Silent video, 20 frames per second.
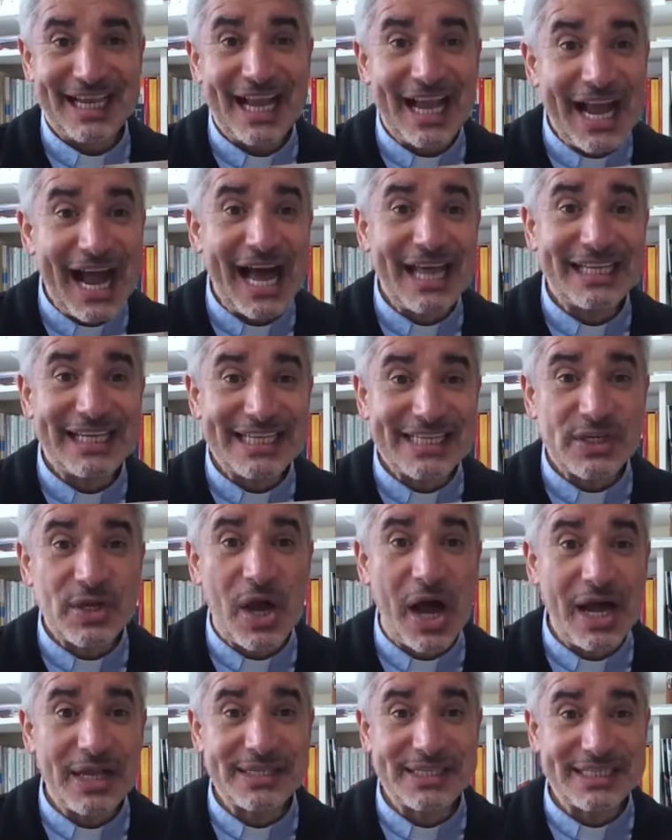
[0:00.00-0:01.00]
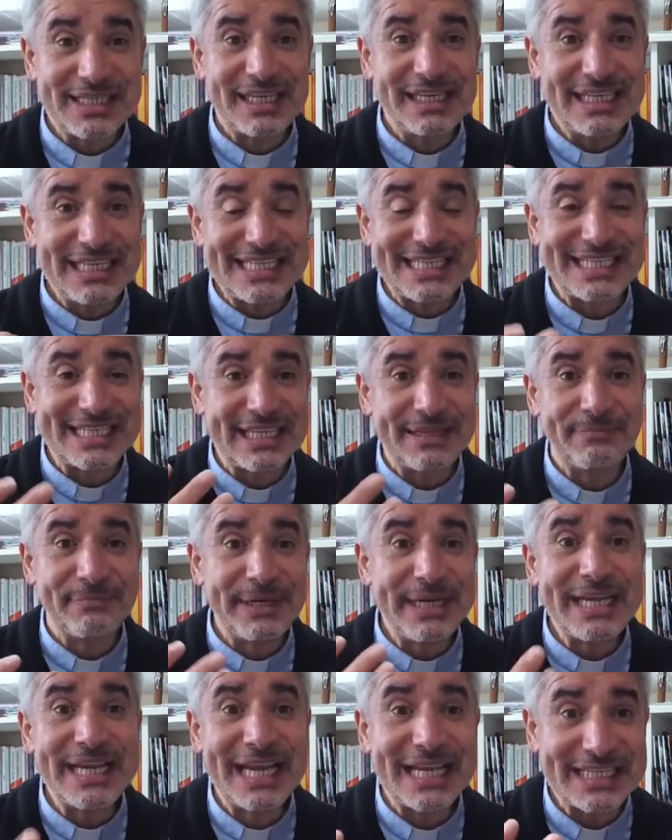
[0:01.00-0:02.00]
God is constantly
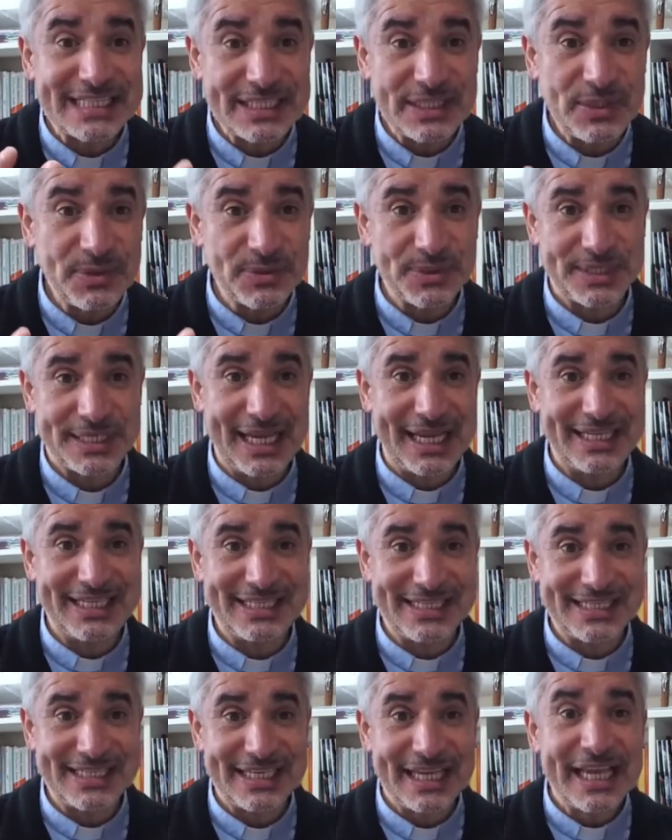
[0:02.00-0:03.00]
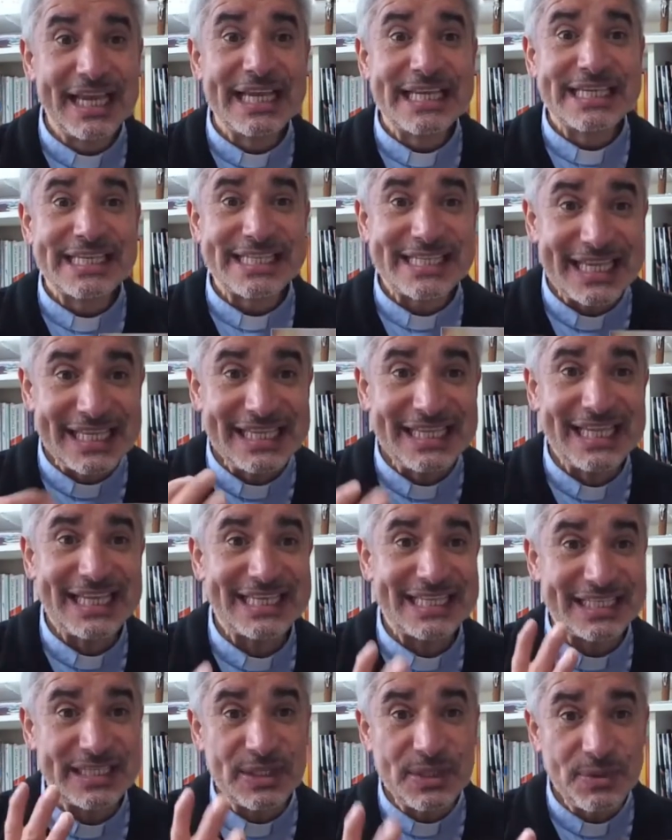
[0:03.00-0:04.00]
bringing us new signs, send
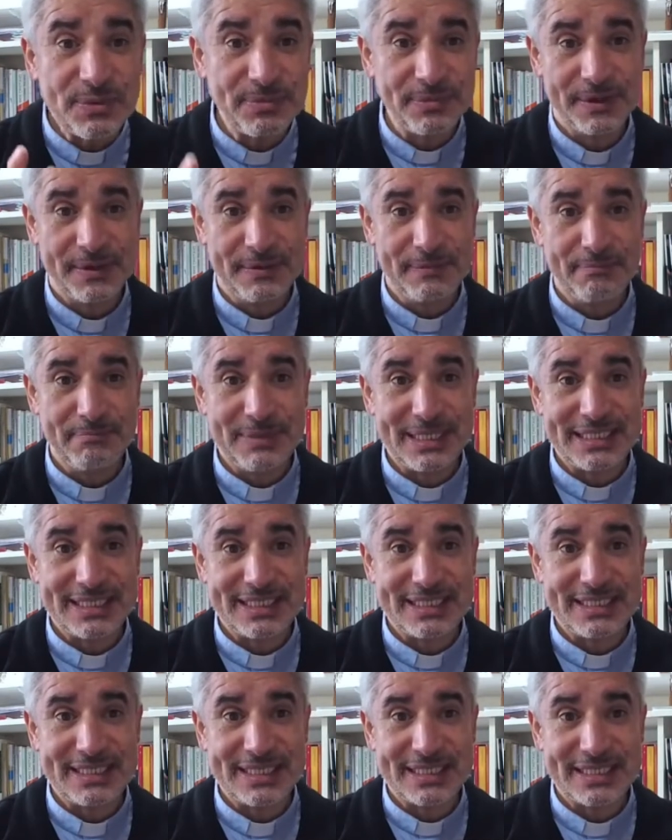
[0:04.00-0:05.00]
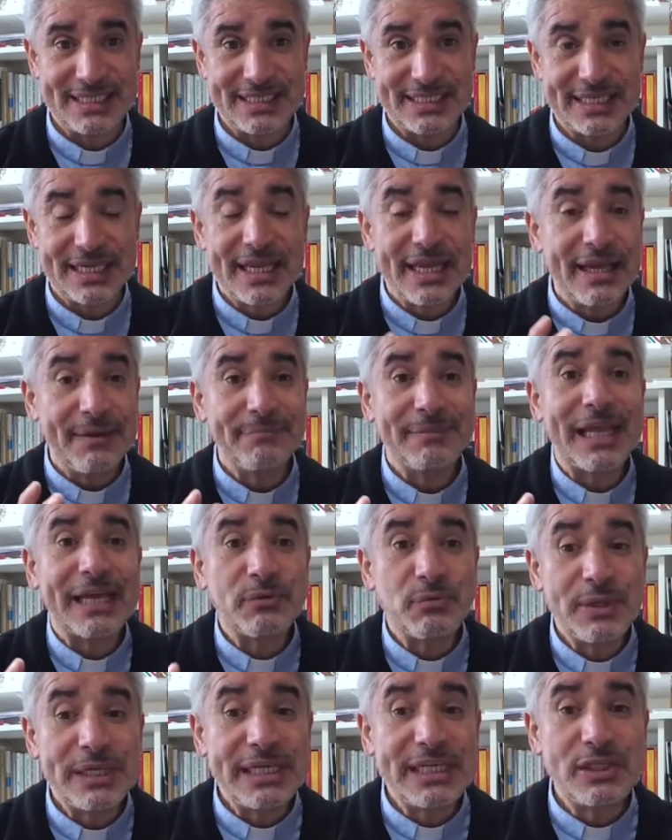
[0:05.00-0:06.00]
us new messages
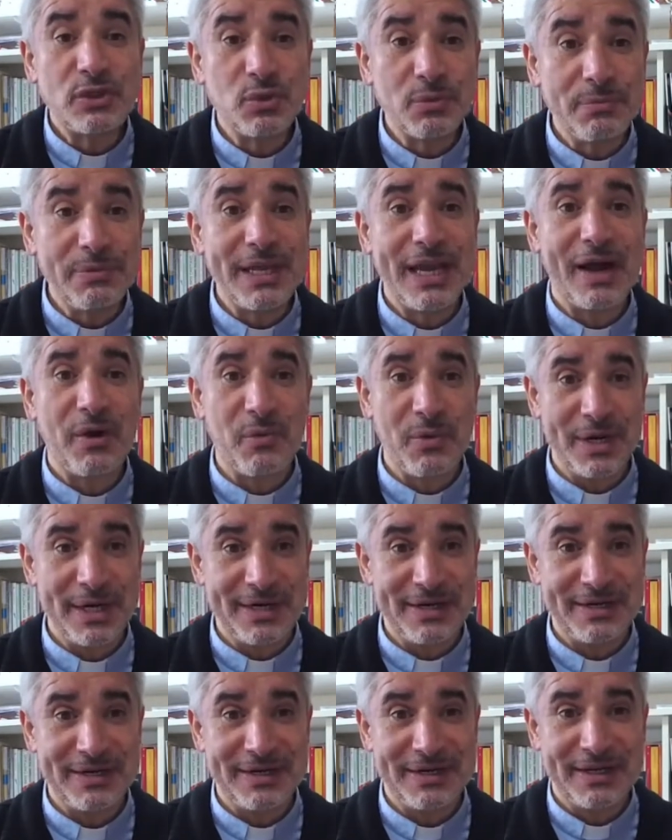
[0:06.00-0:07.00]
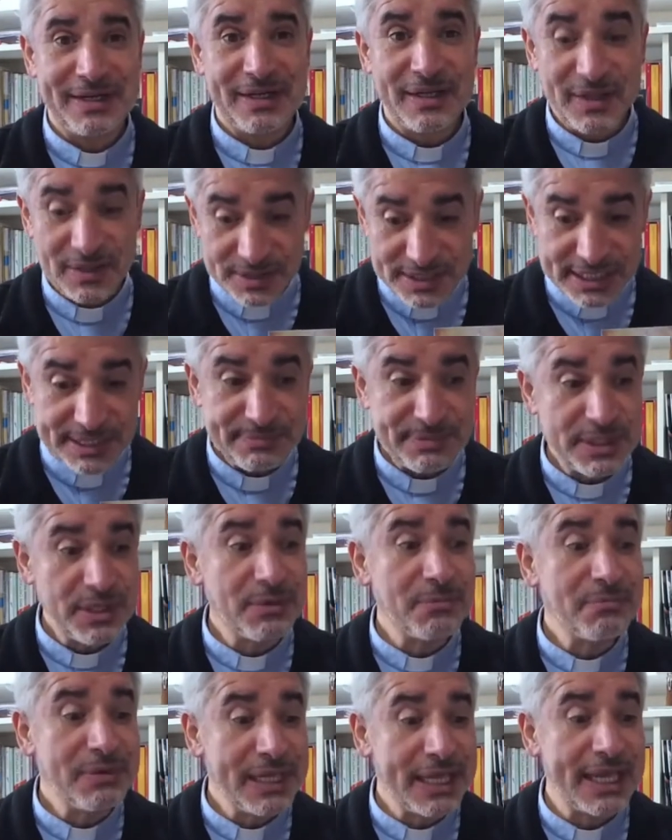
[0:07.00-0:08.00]
that we need to be aware.
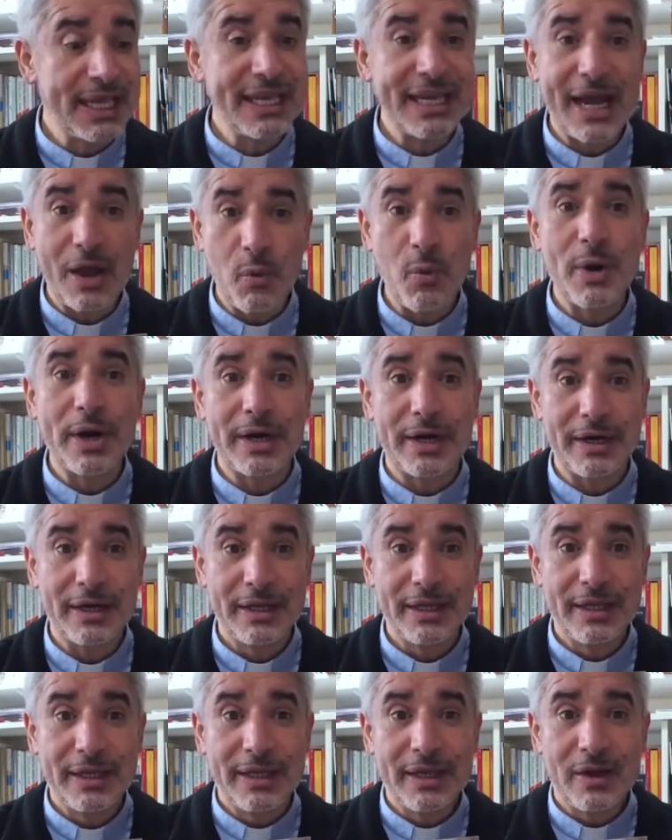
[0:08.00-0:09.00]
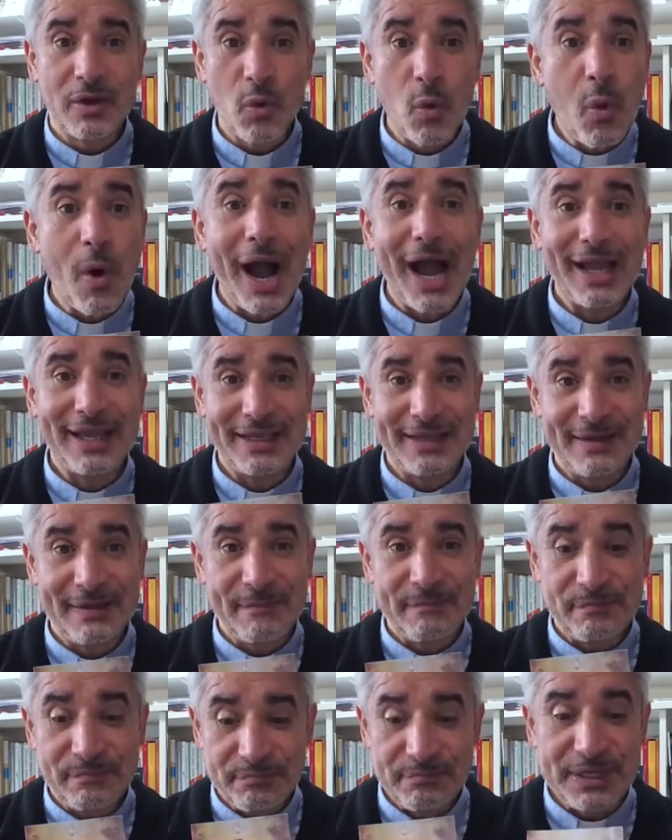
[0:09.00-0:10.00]
Concepcion became aware. Why?
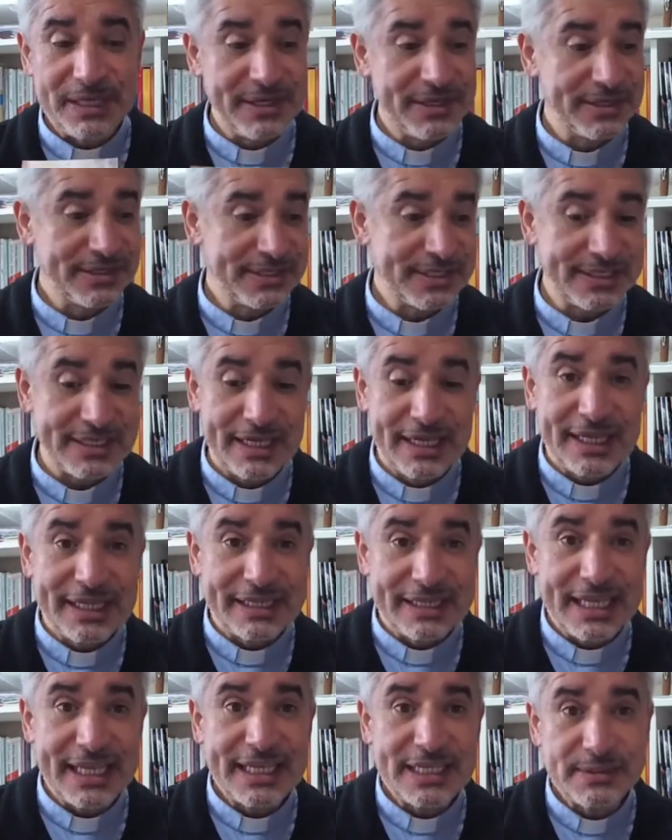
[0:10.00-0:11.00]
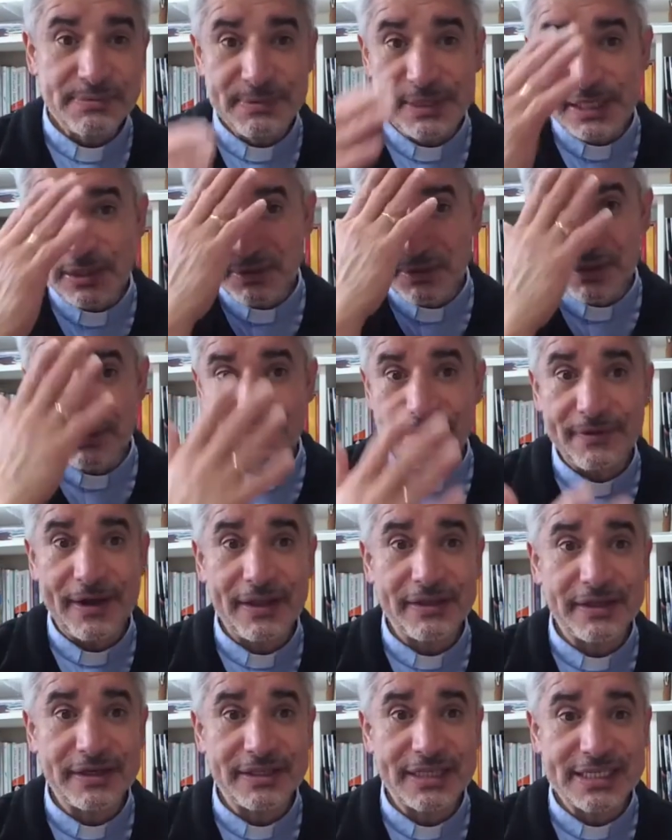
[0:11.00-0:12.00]
Because thanks be to the
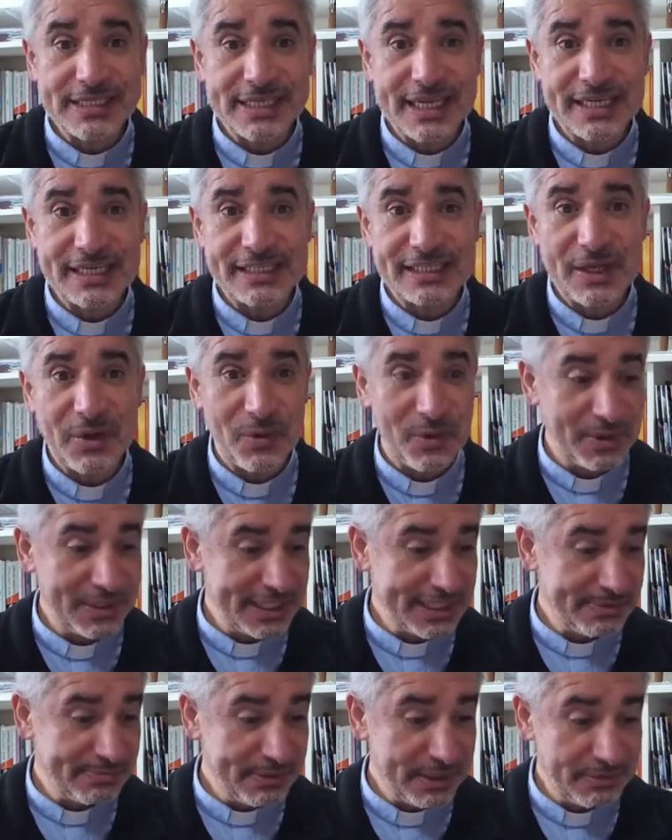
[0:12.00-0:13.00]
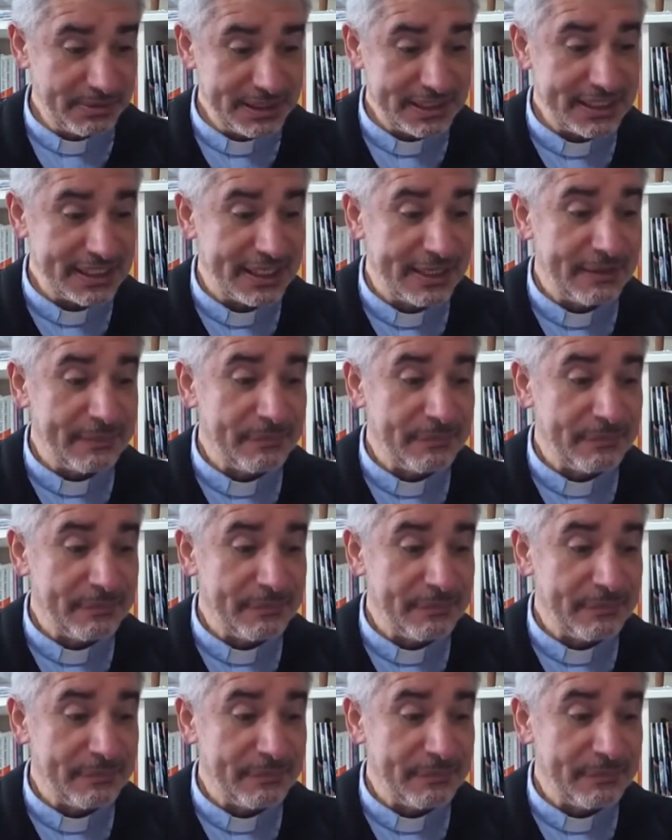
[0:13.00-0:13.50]
Father, the Son, and the Holy Spirit,